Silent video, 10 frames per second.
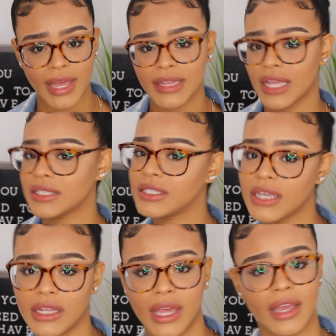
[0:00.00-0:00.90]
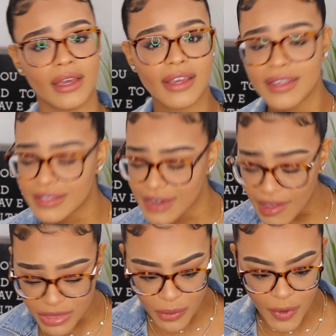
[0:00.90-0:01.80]
Like, that's it. Like, he's
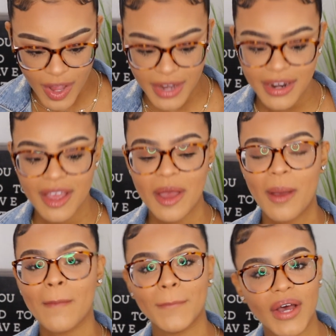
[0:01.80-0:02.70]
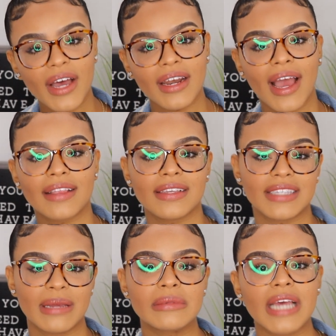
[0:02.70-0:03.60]
not the one. But at the
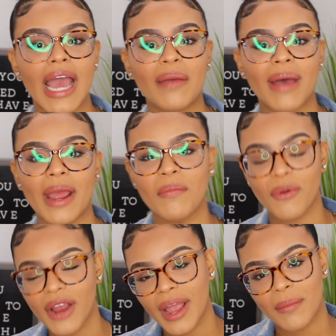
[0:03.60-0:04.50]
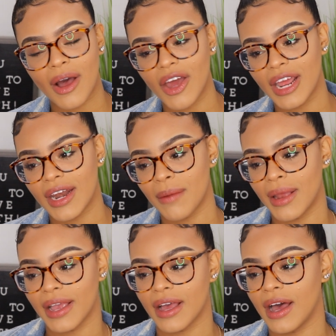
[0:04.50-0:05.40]
same time, I pray about it. And I'm
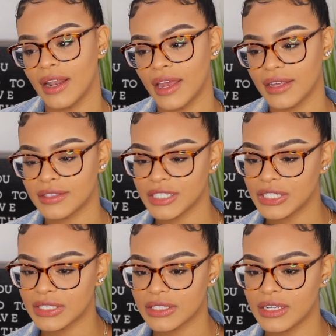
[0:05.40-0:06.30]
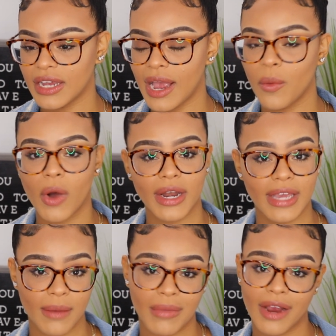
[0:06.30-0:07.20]
like, God, like, seriously, I want to
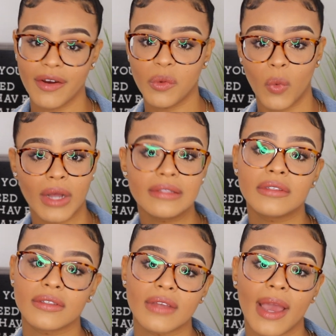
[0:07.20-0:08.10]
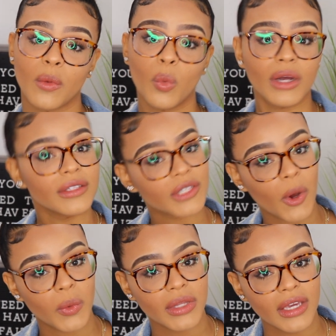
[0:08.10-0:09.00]
get married once and once
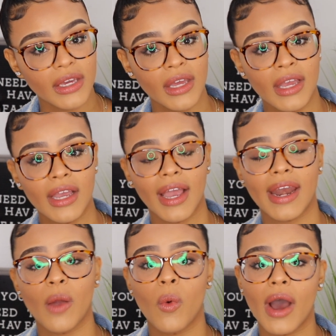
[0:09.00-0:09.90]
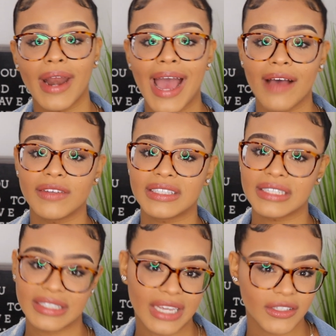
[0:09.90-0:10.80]
only. And I want to have a
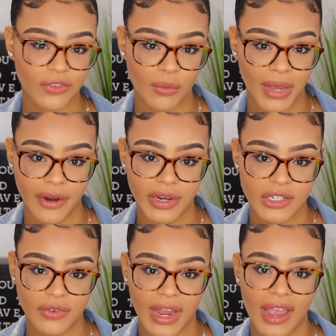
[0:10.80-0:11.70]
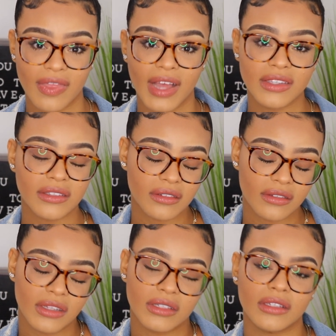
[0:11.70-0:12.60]
successful marriage, right? And
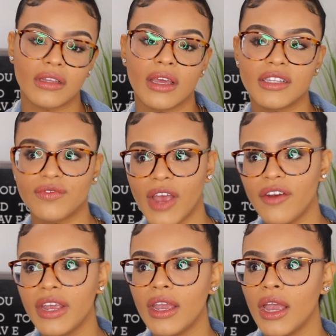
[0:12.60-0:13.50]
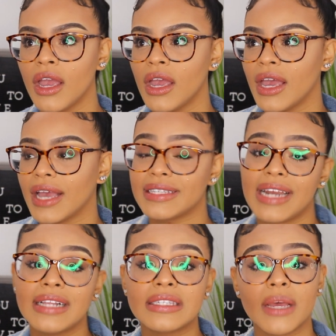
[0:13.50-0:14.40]
it's
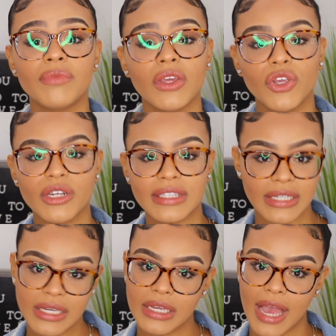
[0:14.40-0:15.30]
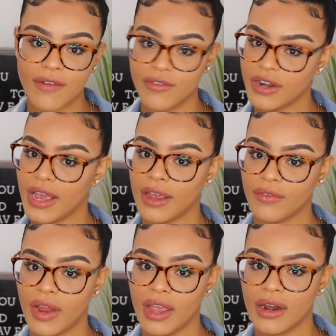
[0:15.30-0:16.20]
not something you're seeing every day,
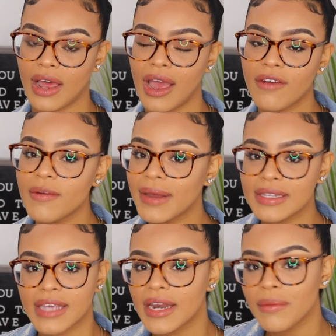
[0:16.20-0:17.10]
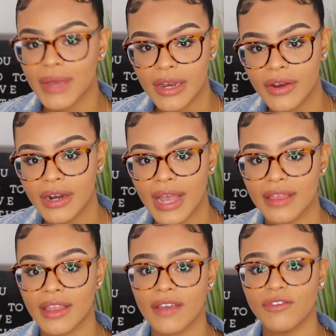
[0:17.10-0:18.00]
right? Not everybody's getting married.
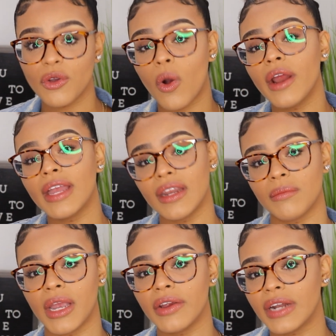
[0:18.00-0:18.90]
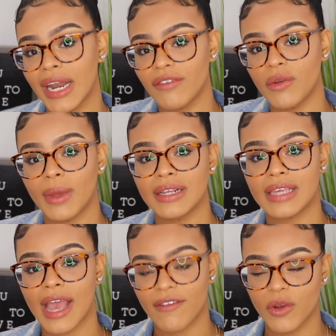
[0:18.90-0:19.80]
And if you are getting married, not
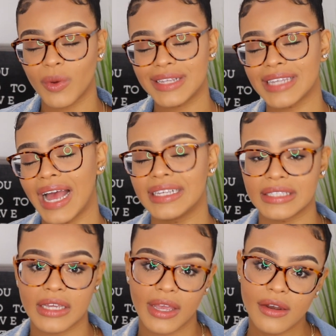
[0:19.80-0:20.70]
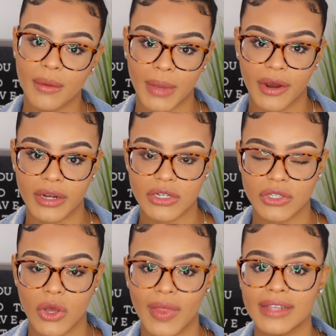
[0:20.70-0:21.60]
everyone is lasting in a marriage.
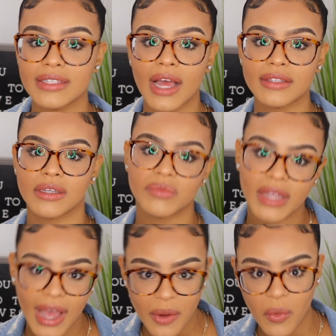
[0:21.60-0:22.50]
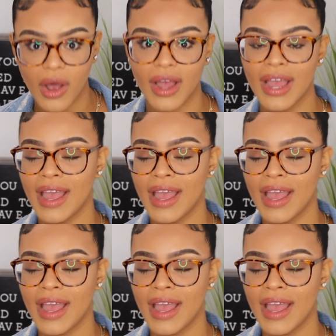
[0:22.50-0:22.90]
So that's not something I want.